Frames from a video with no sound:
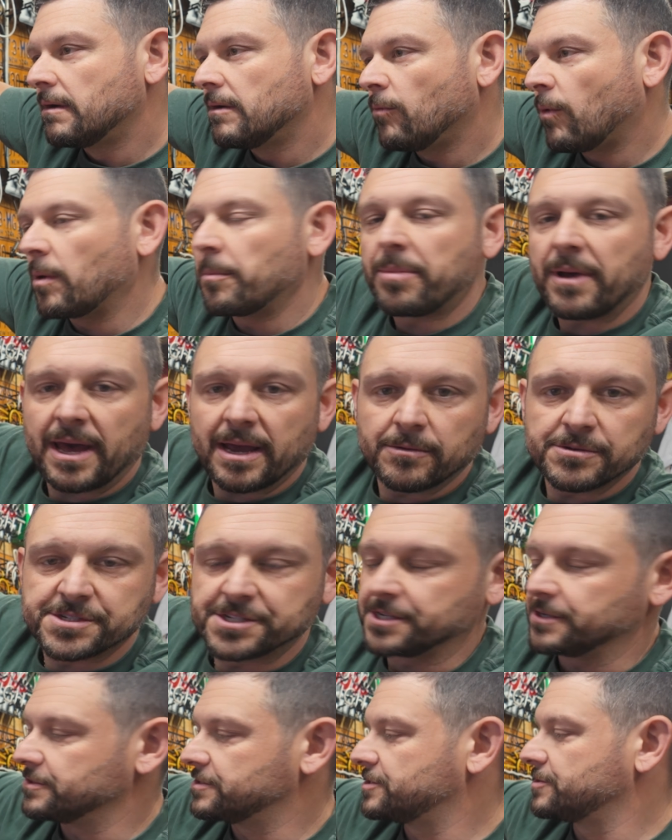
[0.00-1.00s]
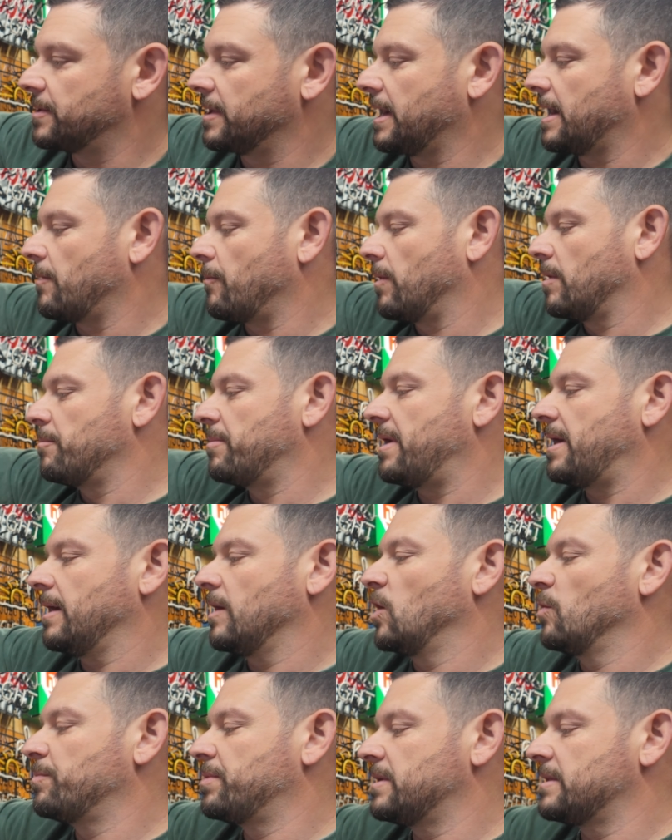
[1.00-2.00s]
1 bag was used. So I got 1
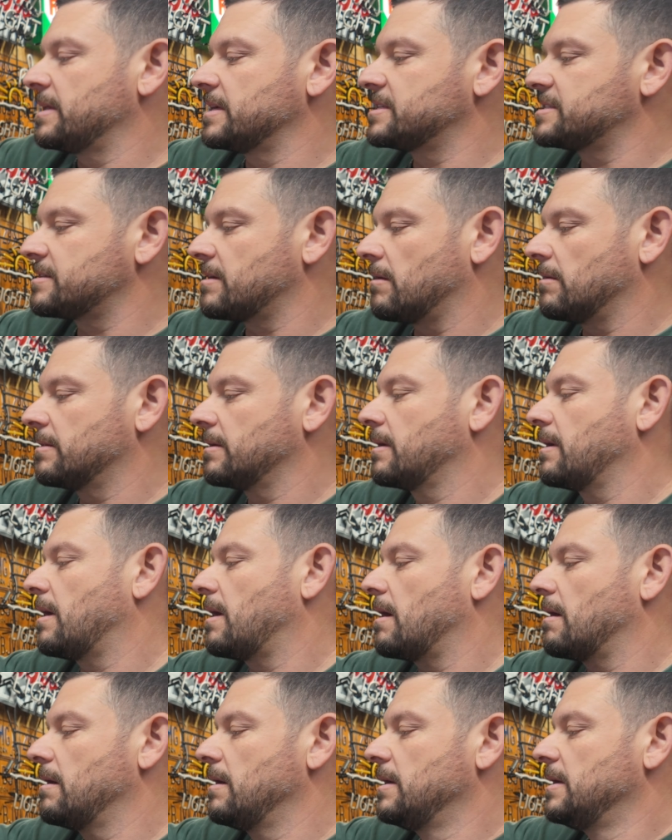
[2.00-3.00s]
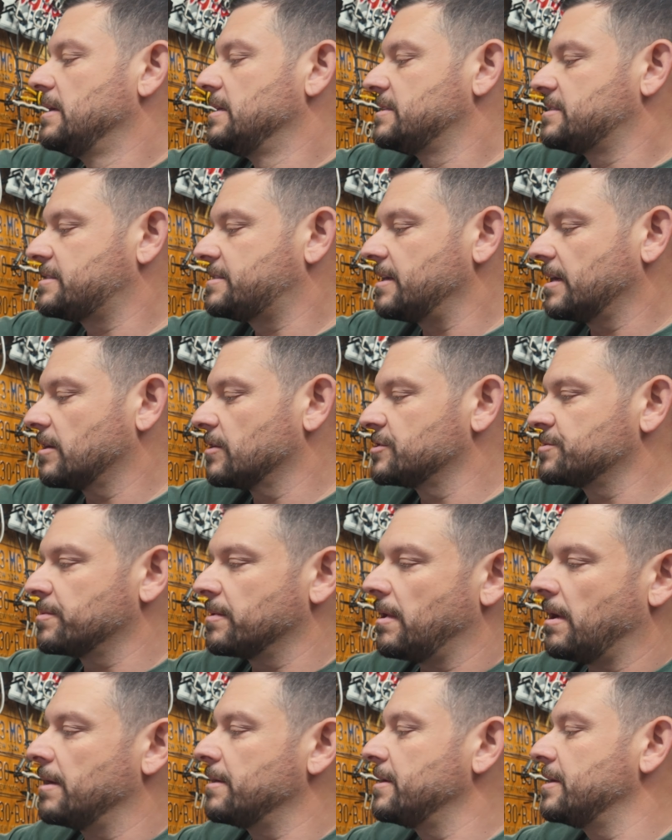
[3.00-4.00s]
bag open, they started the car, stickers
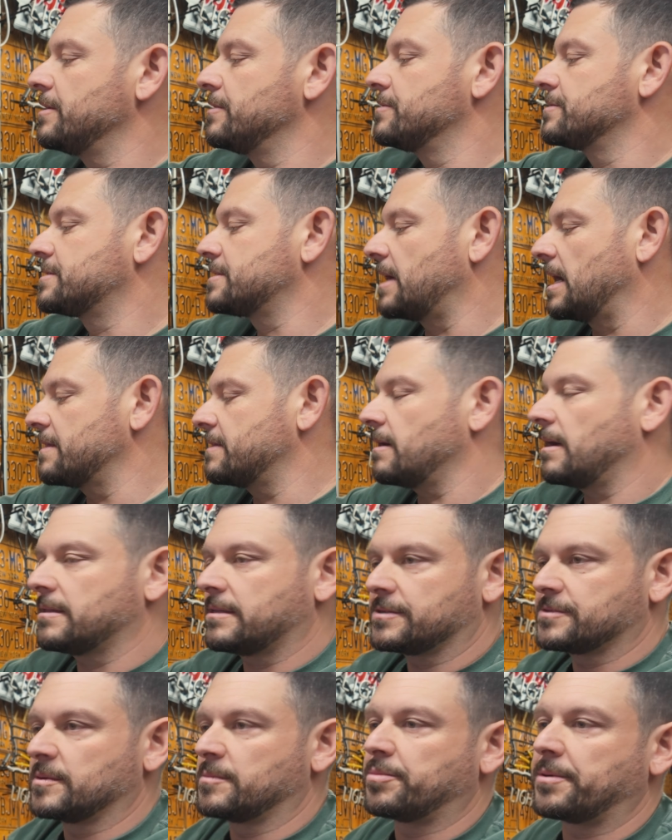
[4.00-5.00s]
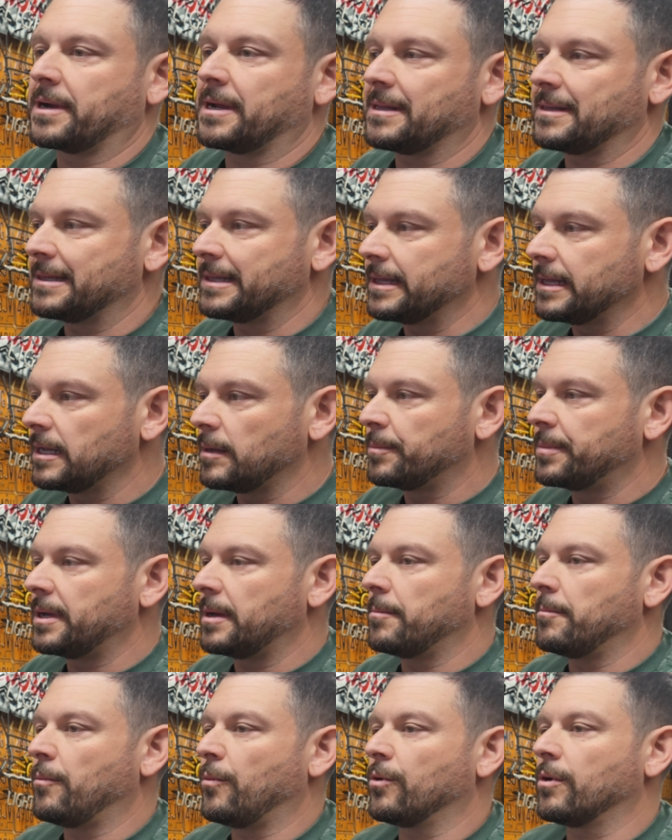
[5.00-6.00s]
were unused. I thought this would bring a little
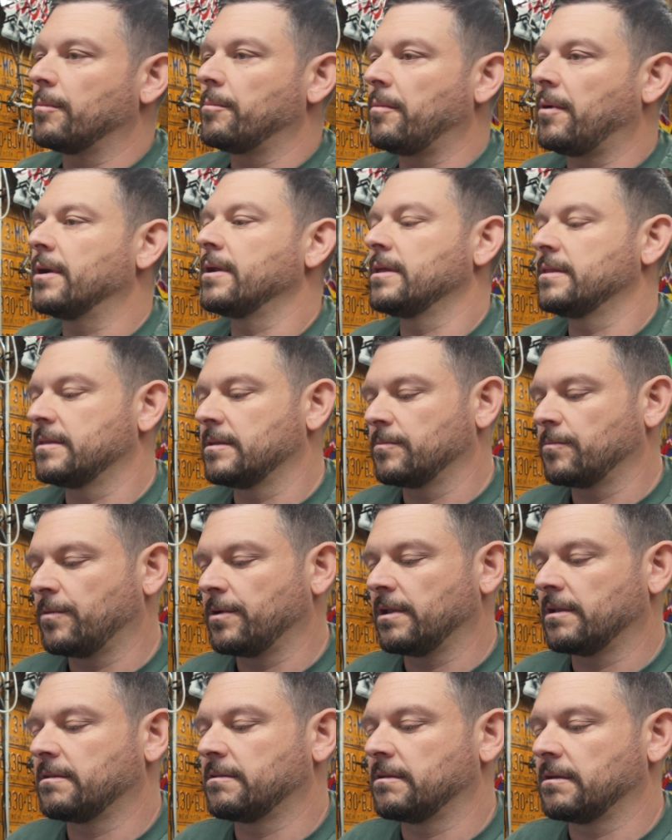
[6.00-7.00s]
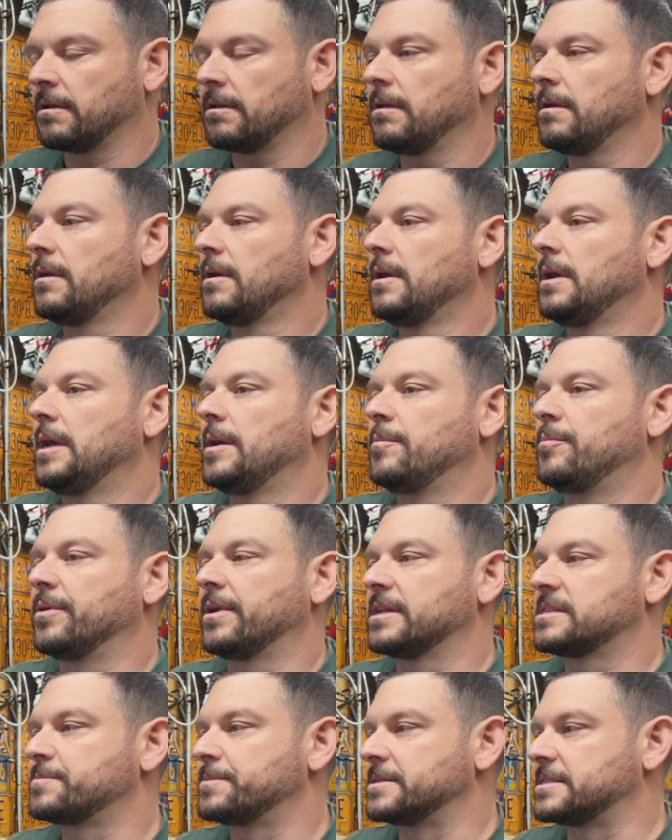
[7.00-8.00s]
bit more money than what it did,
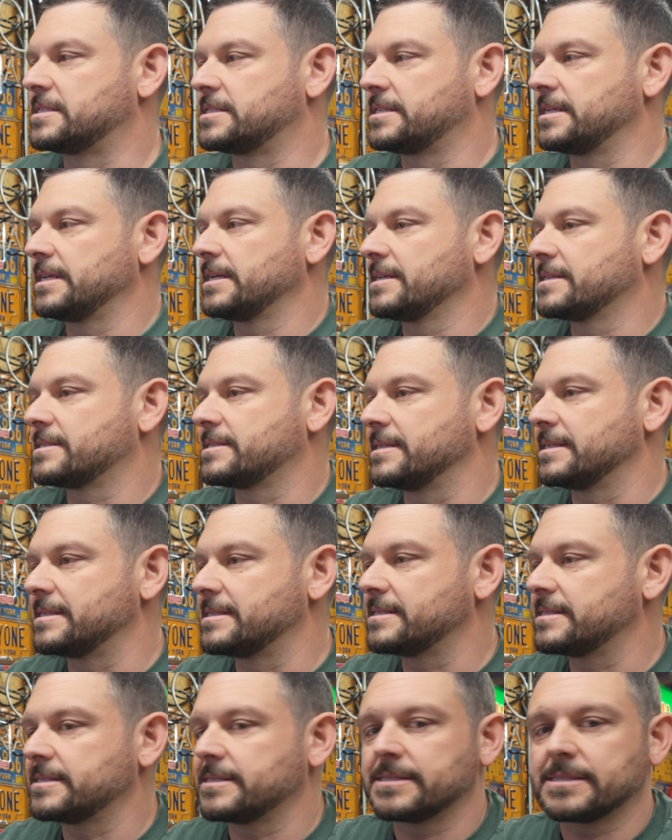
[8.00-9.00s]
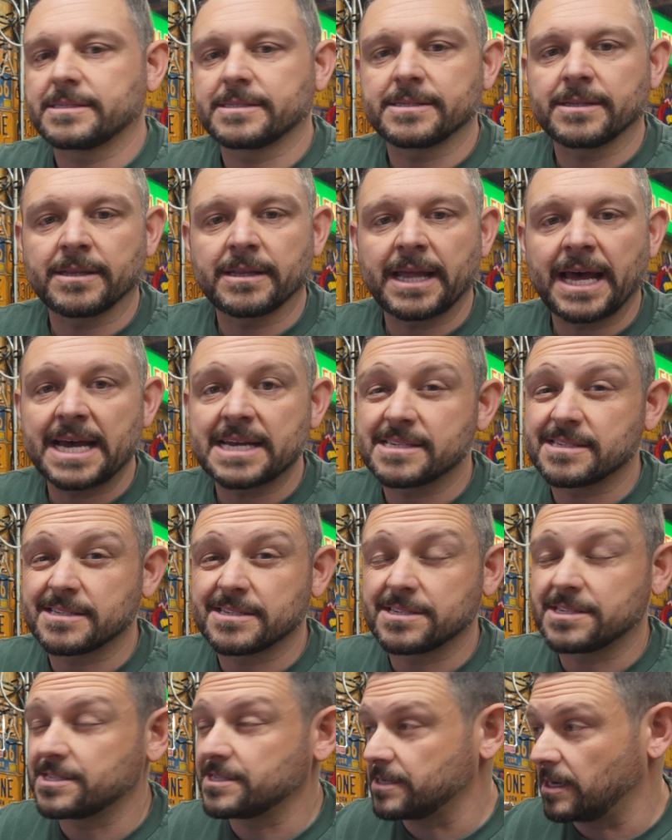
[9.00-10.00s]
but it's been sitting since
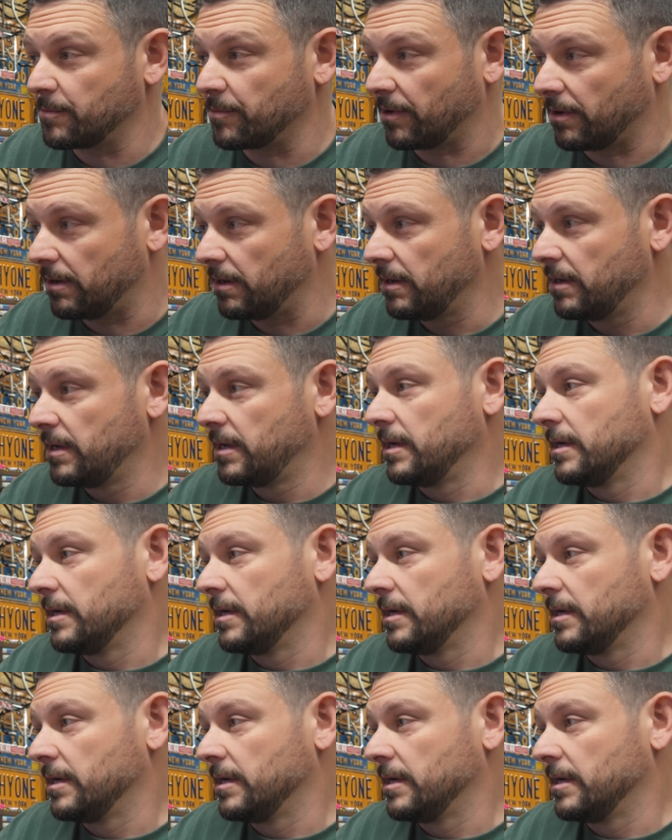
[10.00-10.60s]
last summer.